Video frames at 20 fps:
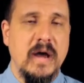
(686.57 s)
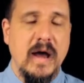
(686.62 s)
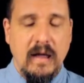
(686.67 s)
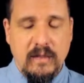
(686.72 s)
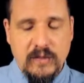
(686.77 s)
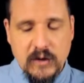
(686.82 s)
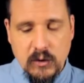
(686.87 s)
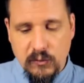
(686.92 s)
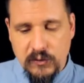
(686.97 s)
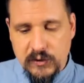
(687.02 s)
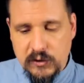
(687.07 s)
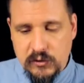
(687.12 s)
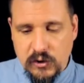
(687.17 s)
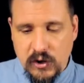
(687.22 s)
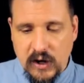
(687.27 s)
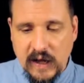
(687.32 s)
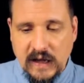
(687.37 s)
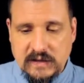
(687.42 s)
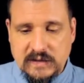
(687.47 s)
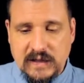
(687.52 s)
And then only could
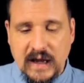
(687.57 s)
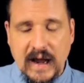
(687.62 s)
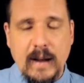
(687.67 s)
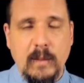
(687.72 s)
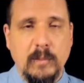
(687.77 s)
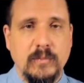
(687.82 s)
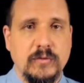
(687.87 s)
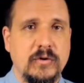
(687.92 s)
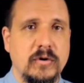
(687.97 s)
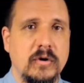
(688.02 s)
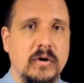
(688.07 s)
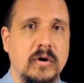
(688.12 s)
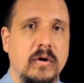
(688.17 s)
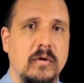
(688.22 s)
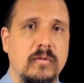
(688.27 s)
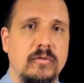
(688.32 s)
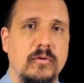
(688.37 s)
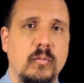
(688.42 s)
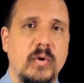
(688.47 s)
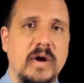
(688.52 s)
I adapt
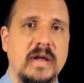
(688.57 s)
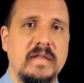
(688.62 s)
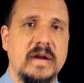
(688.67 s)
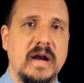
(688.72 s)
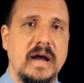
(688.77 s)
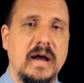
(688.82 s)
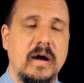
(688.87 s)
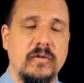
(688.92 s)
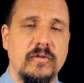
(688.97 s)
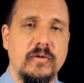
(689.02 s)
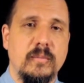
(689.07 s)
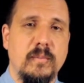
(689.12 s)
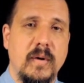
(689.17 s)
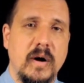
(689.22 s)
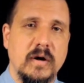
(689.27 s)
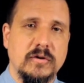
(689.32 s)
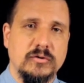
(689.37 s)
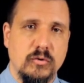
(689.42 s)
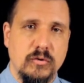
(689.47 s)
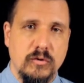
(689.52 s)
the way that I held the
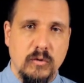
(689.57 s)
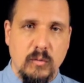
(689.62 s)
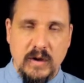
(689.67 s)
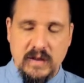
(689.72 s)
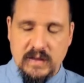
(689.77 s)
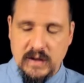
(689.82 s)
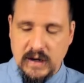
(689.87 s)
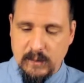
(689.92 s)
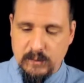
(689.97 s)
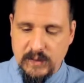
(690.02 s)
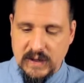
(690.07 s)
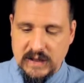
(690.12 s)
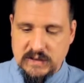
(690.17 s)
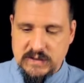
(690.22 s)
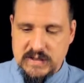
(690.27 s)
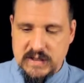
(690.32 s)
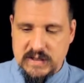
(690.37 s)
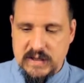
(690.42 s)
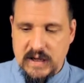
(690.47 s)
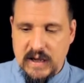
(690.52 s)
brush or the way that I
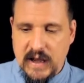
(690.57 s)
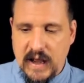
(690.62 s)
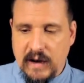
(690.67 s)
painted.